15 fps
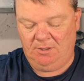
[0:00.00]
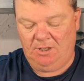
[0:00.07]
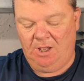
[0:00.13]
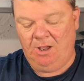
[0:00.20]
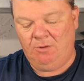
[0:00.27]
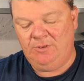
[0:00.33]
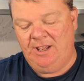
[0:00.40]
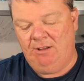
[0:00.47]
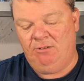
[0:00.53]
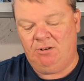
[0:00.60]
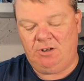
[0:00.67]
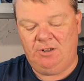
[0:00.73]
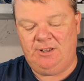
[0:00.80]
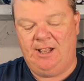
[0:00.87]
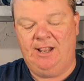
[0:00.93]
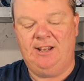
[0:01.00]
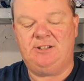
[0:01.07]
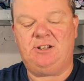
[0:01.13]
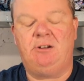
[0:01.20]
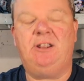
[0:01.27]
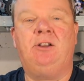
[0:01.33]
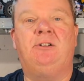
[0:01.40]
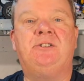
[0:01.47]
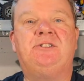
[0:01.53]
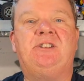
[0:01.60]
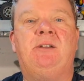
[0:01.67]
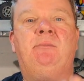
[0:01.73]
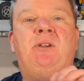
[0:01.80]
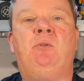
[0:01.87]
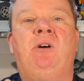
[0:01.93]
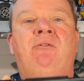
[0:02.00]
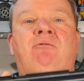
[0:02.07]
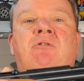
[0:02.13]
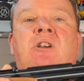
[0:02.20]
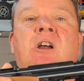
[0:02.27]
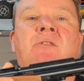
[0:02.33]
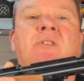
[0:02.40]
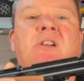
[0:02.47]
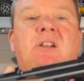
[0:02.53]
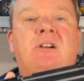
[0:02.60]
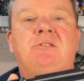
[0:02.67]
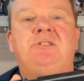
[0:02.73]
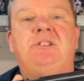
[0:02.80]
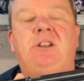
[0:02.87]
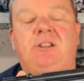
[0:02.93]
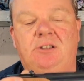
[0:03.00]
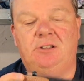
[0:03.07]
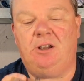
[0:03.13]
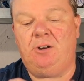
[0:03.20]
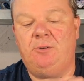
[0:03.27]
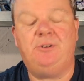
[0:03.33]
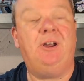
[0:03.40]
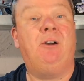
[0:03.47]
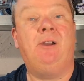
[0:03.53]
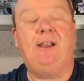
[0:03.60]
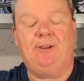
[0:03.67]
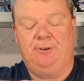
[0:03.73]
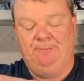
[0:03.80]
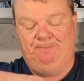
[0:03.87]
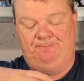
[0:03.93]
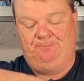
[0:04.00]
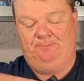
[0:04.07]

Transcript: Oh, now look at that. He's only gone and sent me one for a gun that goes... Oh, no, hang on.